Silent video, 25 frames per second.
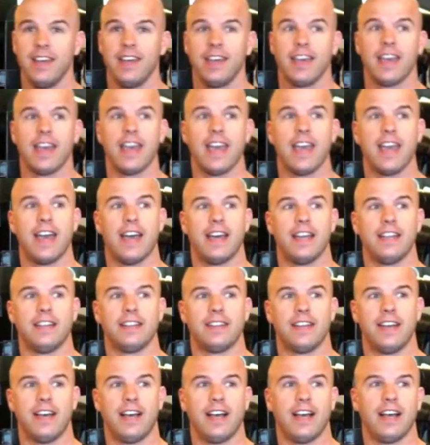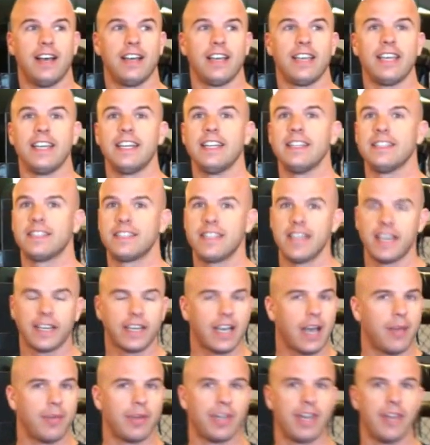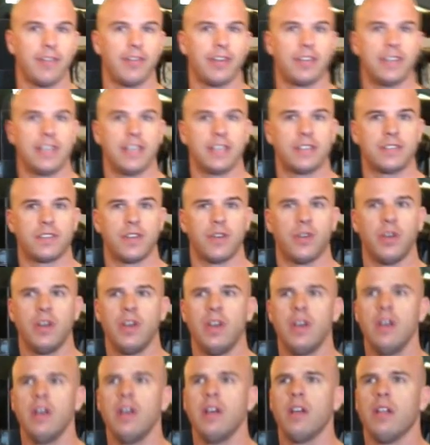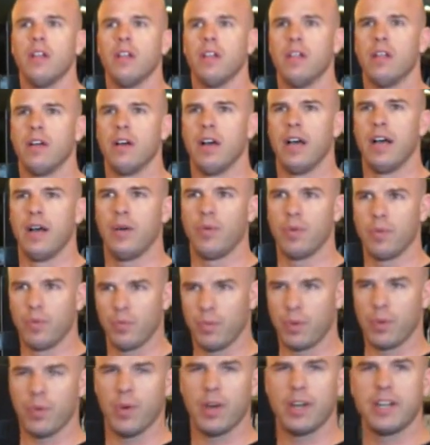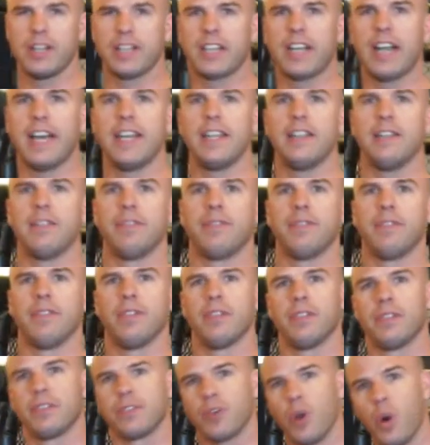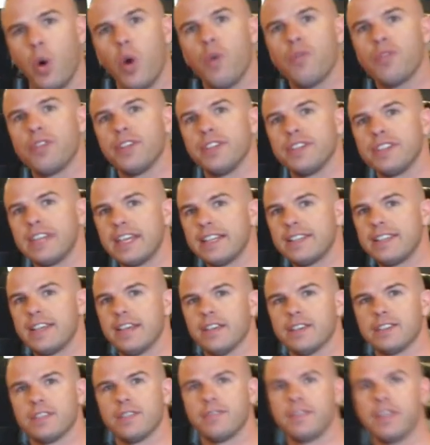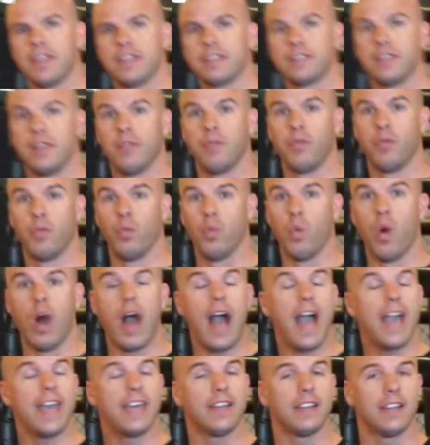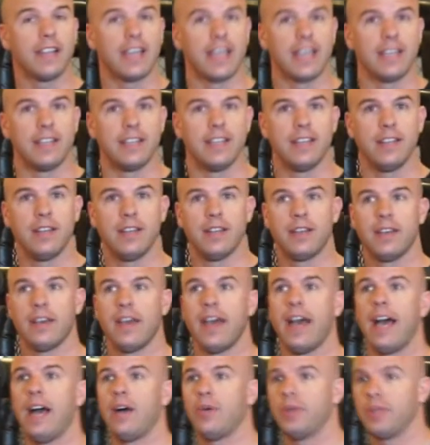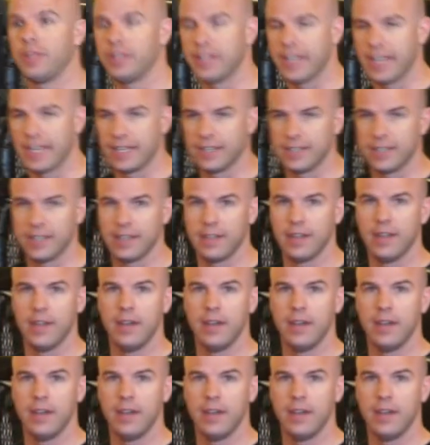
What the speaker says: and he didn't see it coming, everything. So we wanted to kind of go over the details of this, of why it landed, how it landed,